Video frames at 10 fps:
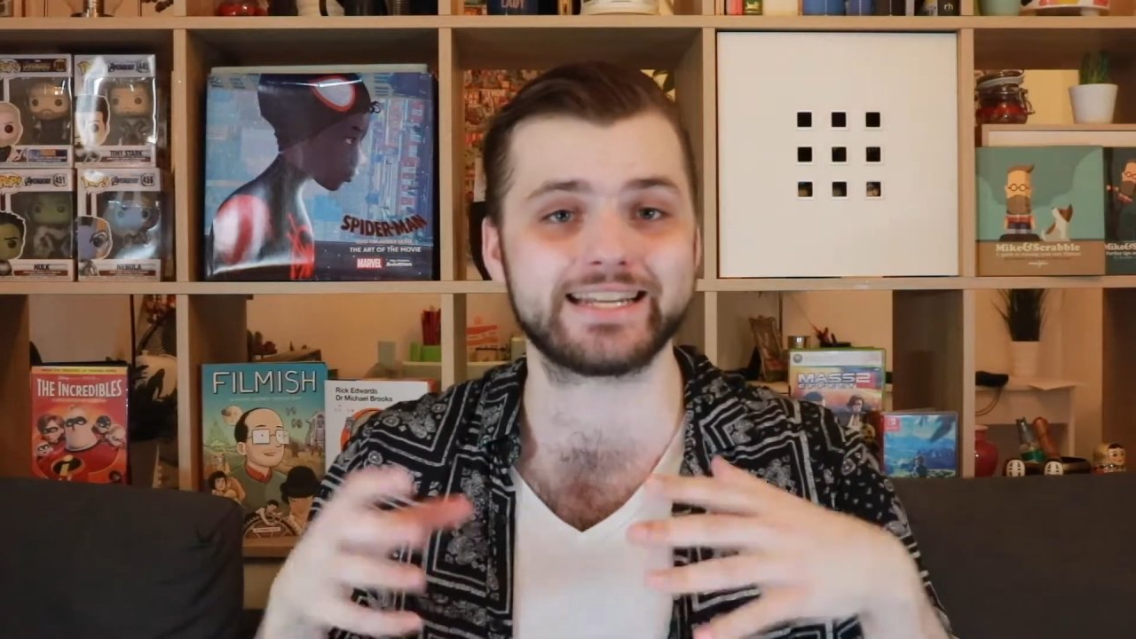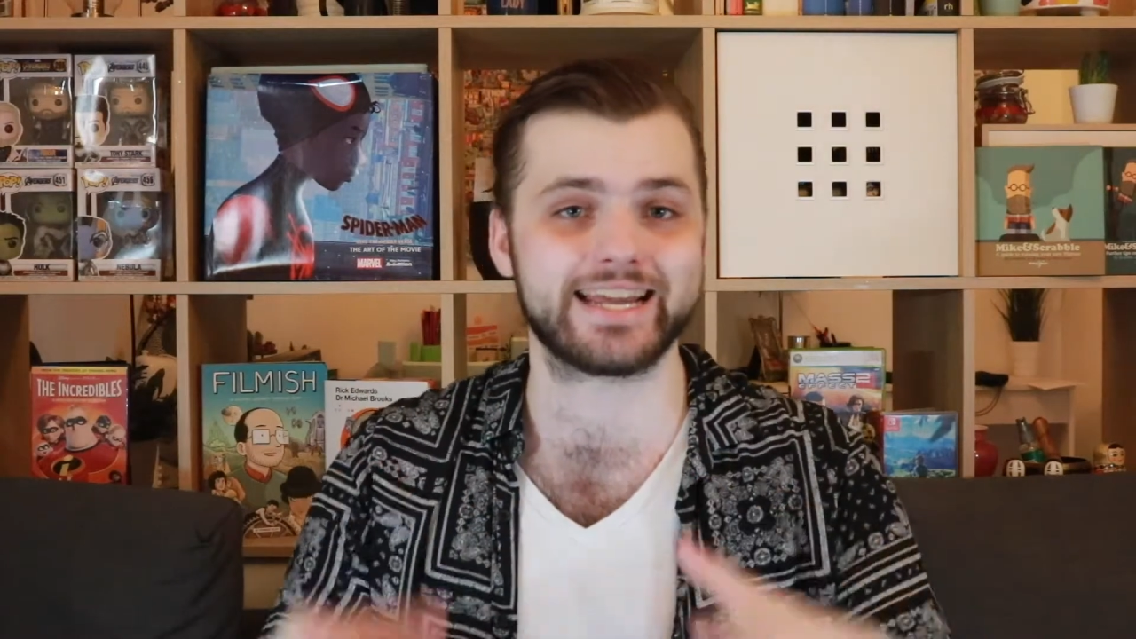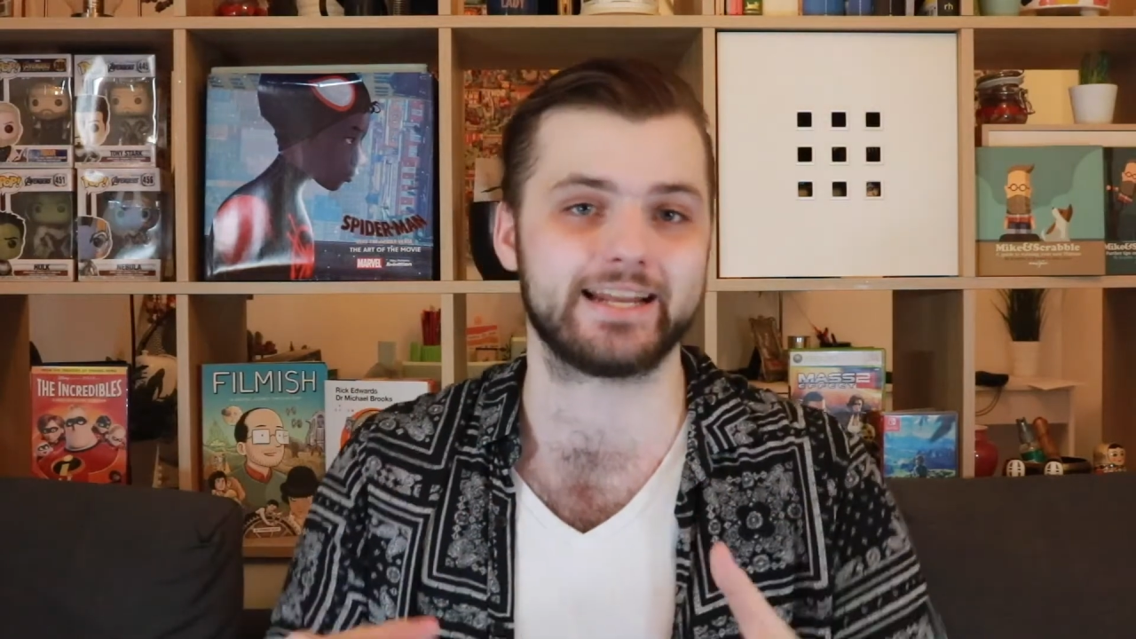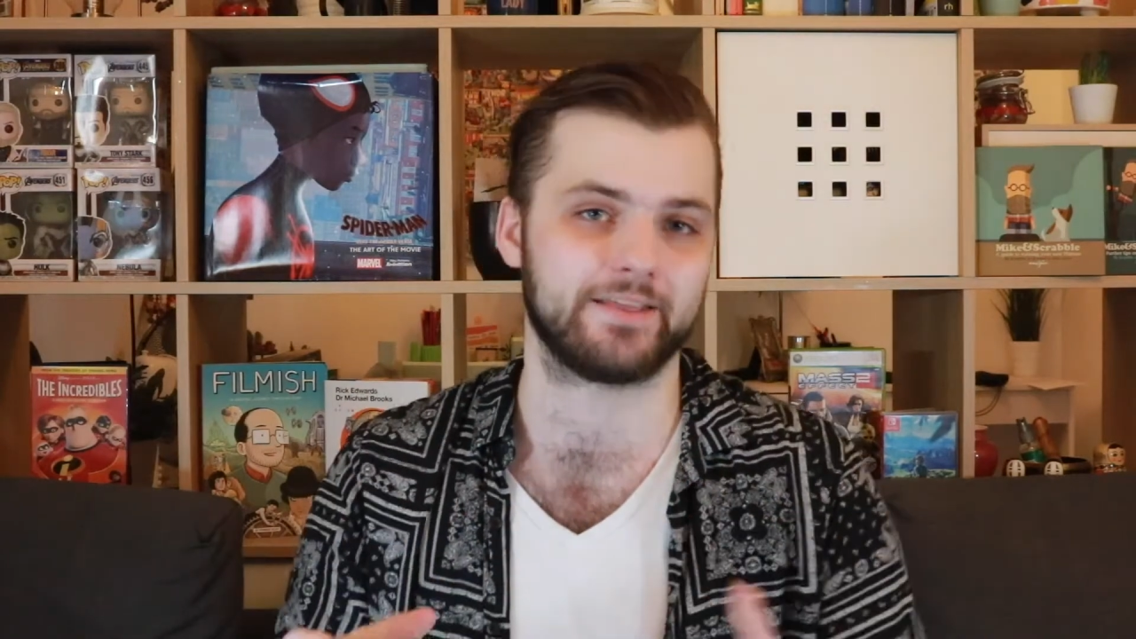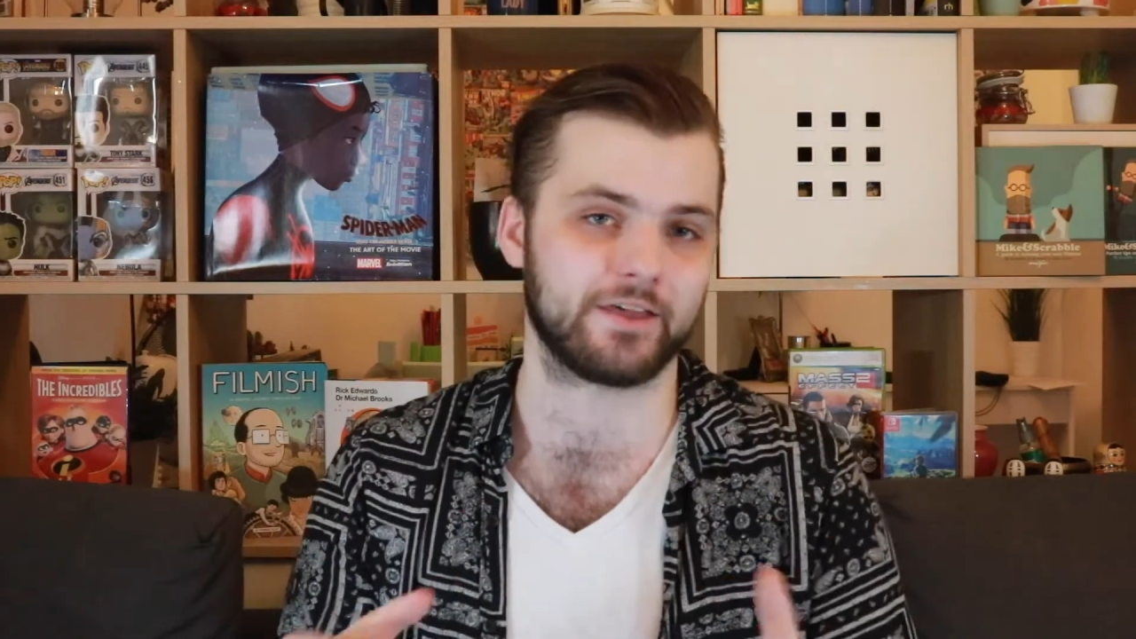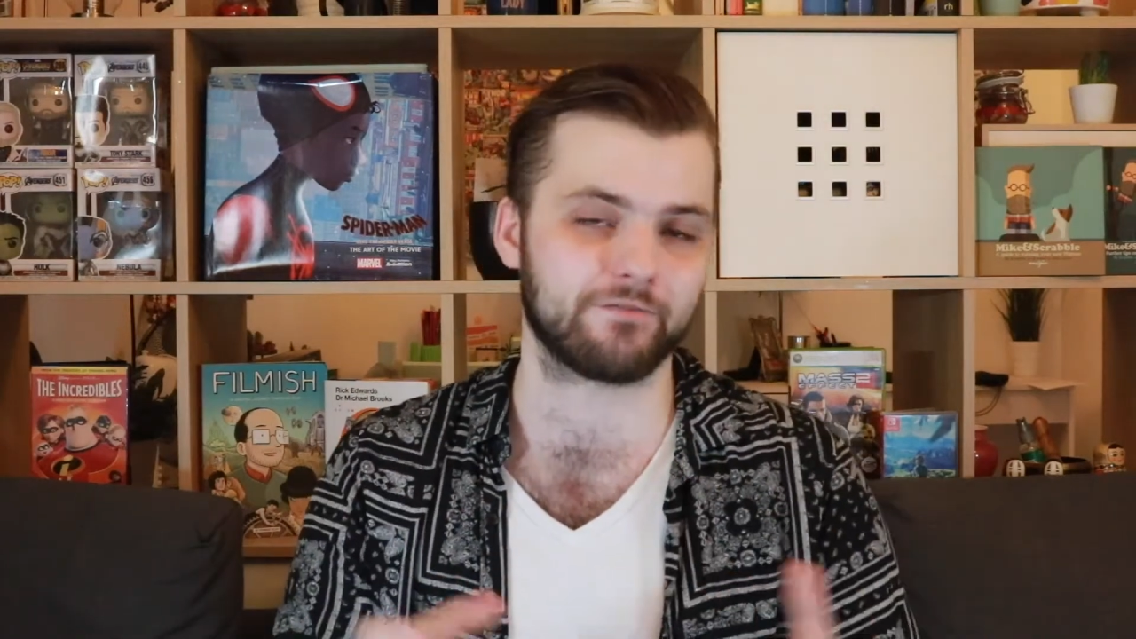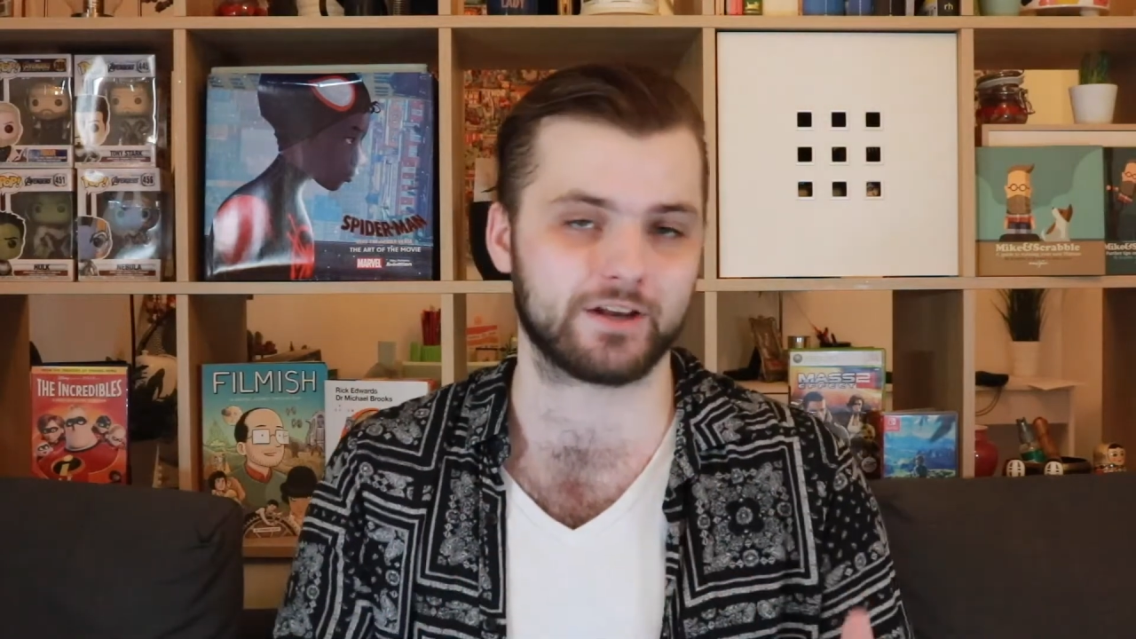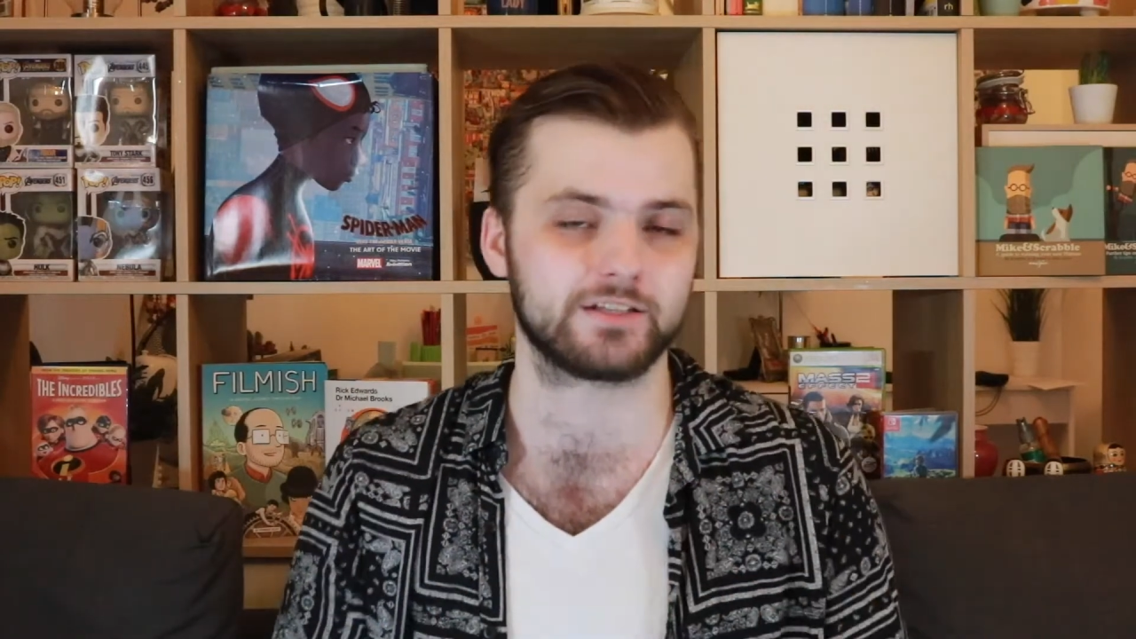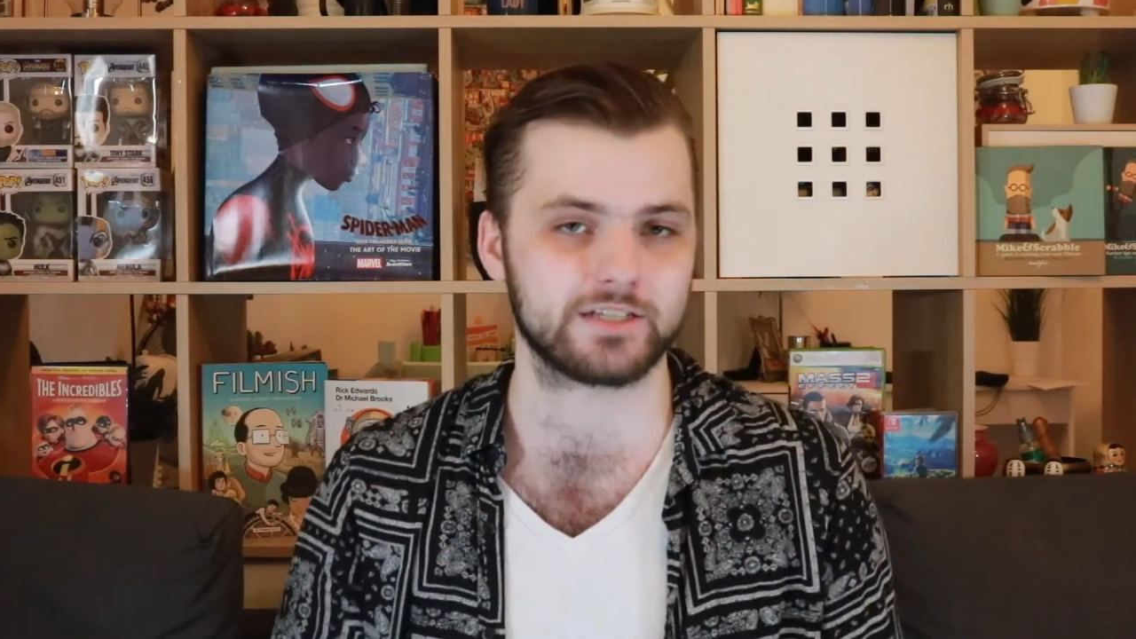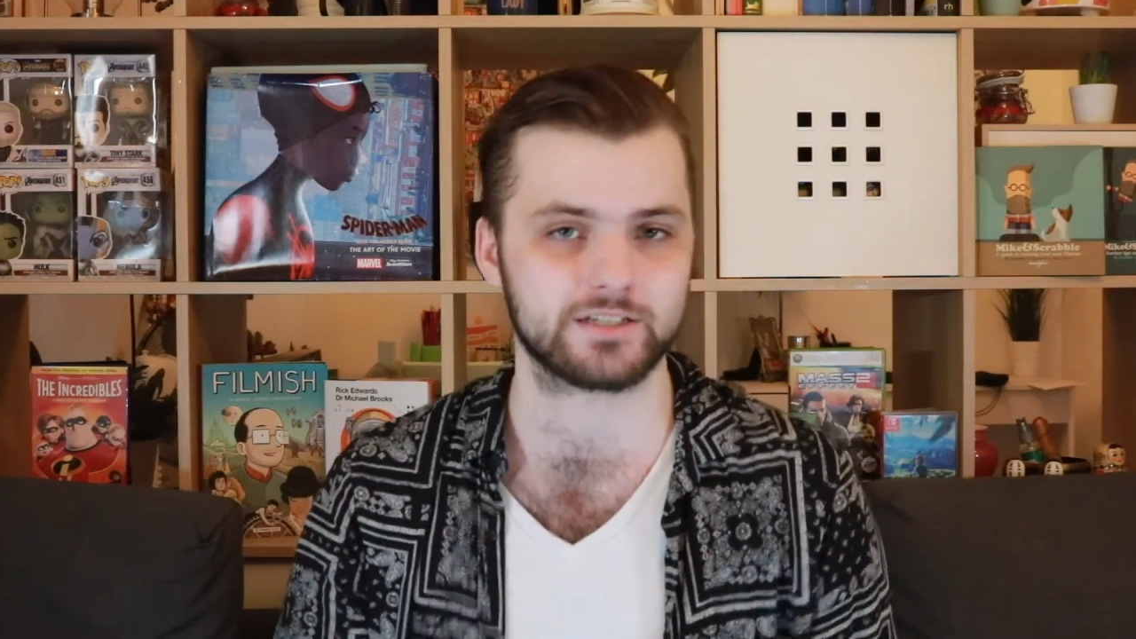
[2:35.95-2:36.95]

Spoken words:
did in the Infinity